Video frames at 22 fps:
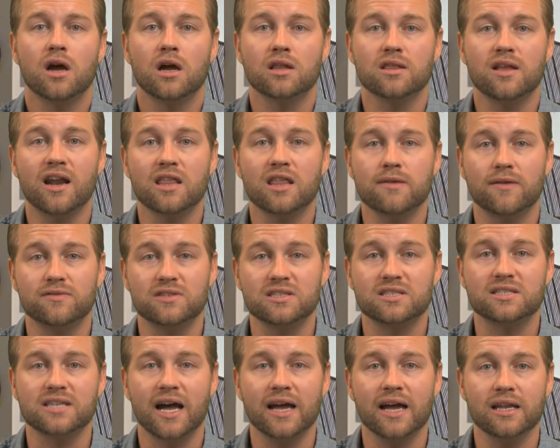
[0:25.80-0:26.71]
a lot of them have
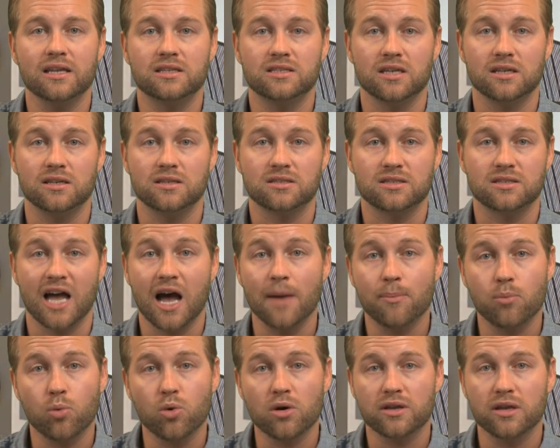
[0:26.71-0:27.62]
decided to
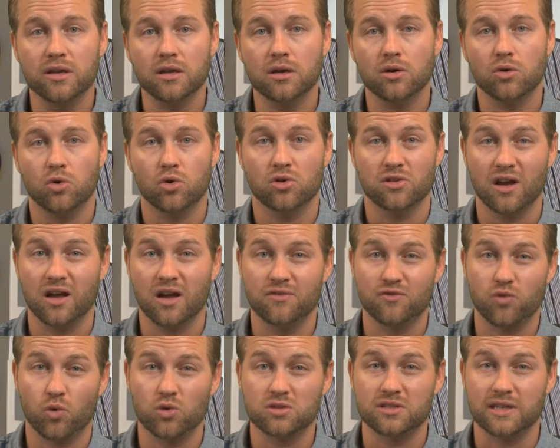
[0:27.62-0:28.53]
stop working, or that
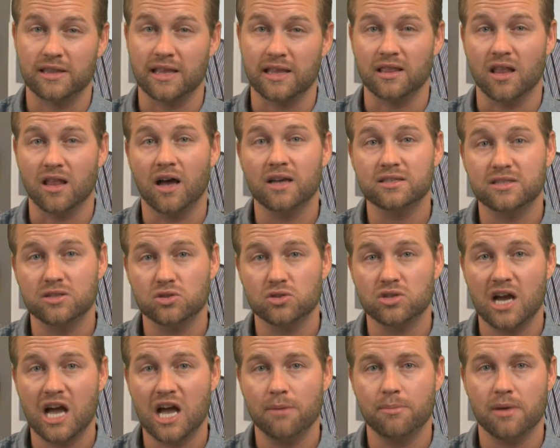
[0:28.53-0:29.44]
unfortunately they lost their
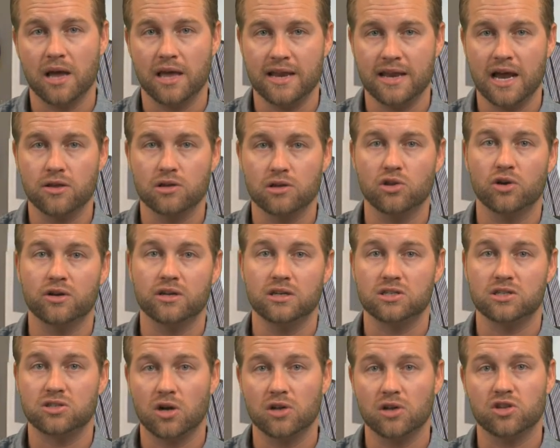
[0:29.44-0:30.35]
job, and now they're looking
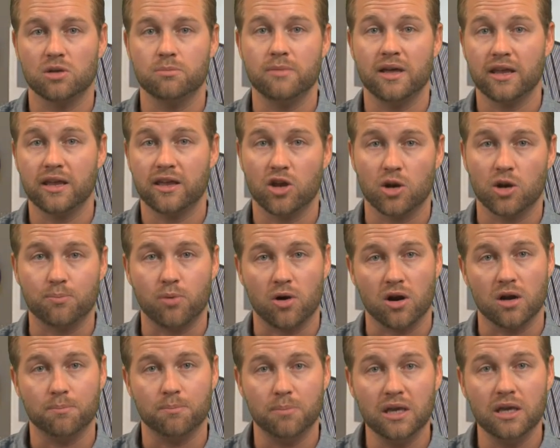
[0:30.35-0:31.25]
to start their Medicare
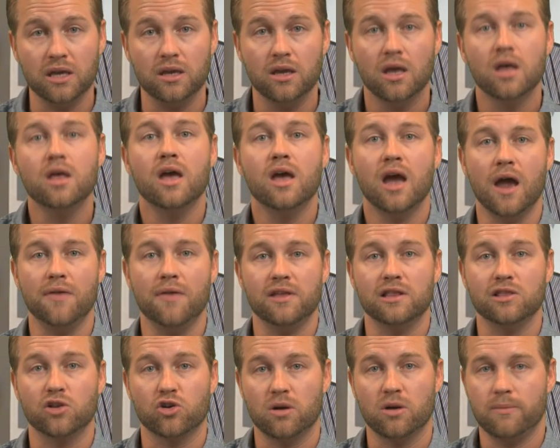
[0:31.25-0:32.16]
Part B and
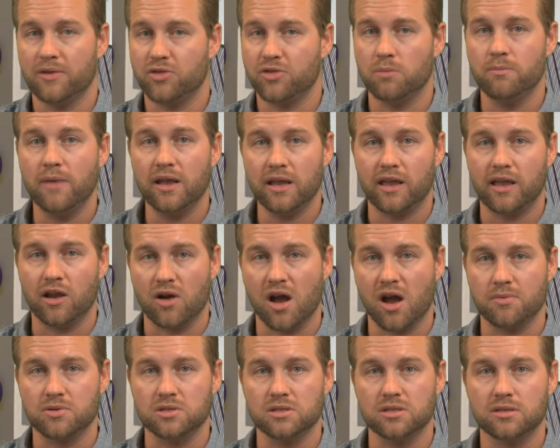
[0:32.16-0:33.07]
then learn about their Medicare
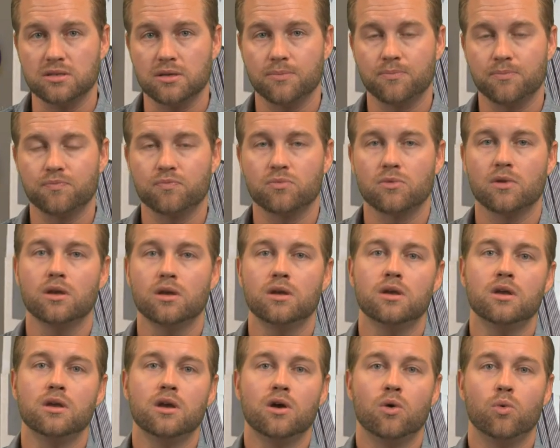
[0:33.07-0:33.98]
options.
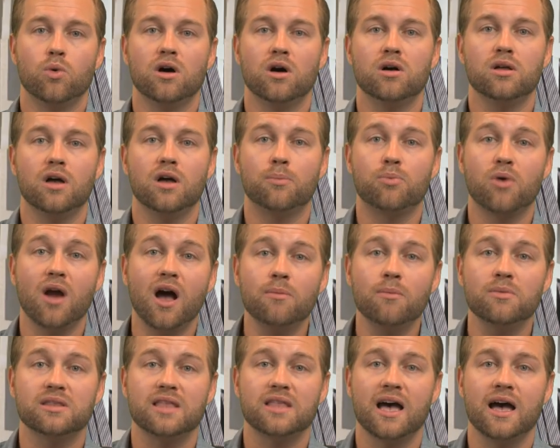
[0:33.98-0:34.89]
Well, a
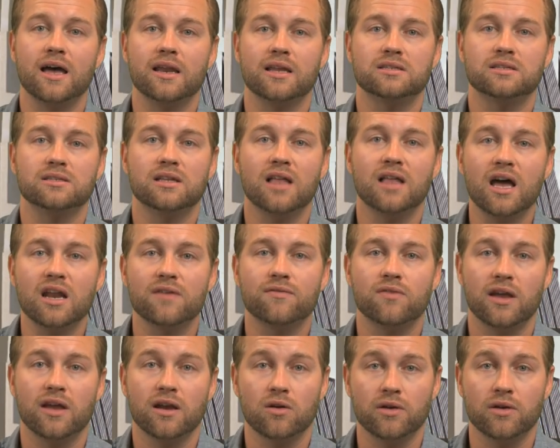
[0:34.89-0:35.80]
problem with that is in a lot of
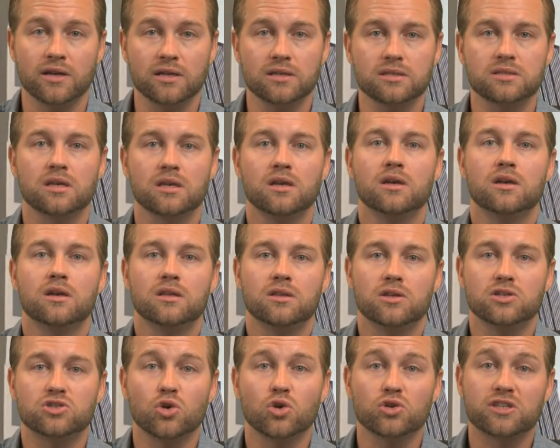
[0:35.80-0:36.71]
areas,
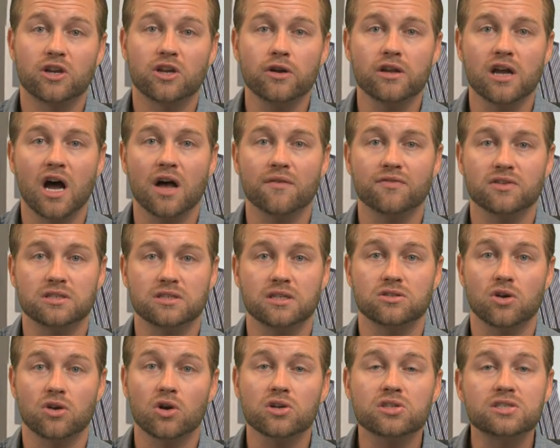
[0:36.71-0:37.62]
the Social Security
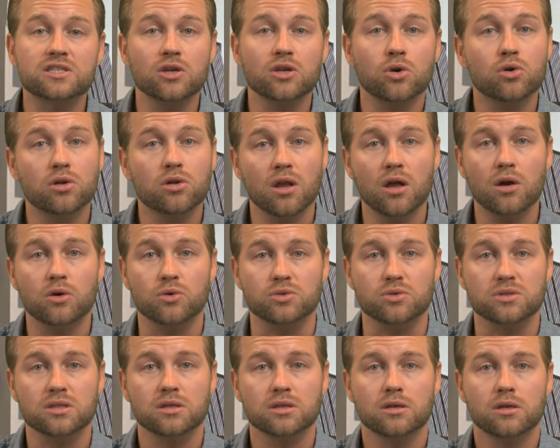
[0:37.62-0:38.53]
offices are still
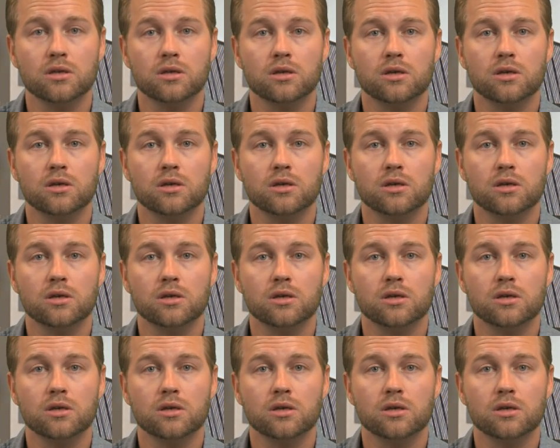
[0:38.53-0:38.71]
closed.